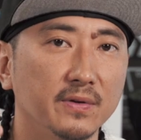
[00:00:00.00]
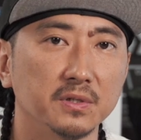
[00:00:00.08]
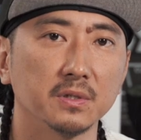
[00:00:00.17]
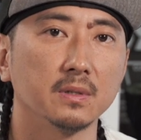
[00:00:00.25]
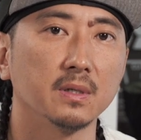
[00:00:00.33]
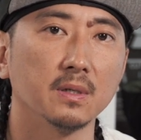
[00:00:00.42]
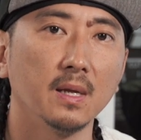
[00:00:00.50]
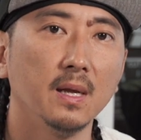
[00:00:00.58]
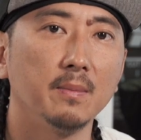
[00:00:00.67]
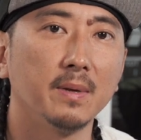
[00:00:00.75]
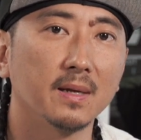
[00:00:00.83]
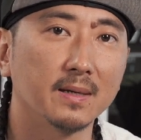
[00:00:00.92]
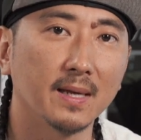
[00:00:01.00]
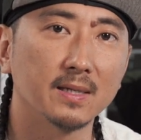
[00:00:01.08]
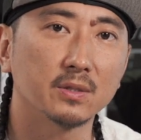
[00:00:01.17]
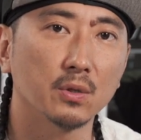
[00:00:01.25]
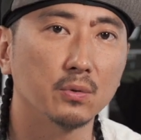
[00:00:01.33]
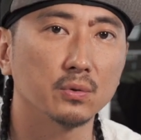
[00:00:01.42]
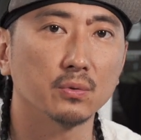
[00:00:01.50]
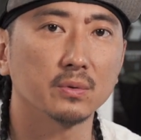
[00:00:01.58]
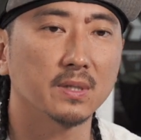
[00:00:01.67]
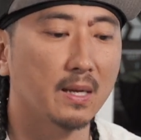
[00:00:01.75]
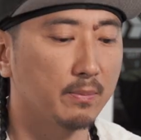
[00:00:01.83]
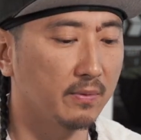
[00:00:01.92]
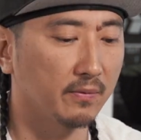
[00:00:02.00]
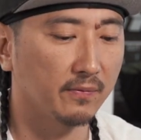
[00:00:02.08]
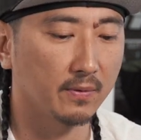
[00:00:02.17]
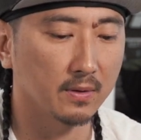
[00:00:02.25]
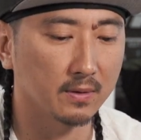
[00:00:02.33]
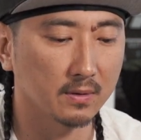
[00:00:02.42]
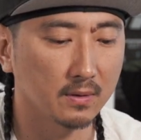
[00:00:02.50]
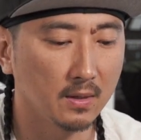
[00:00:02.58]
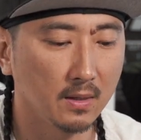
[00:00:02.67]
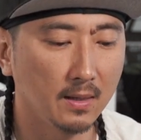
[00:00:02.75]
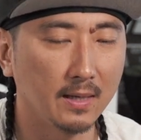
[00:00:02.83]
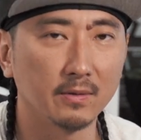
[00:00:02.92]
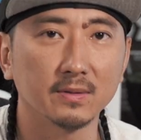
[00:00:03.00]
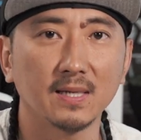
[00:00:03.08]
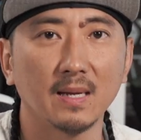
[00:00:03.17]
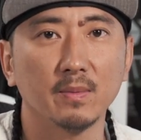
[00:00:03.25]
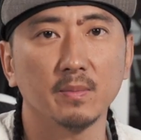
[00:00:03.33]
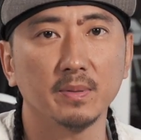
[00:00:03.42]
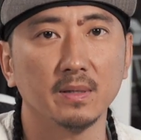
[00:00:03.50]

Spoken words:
visioned it being a nice social type of entertainment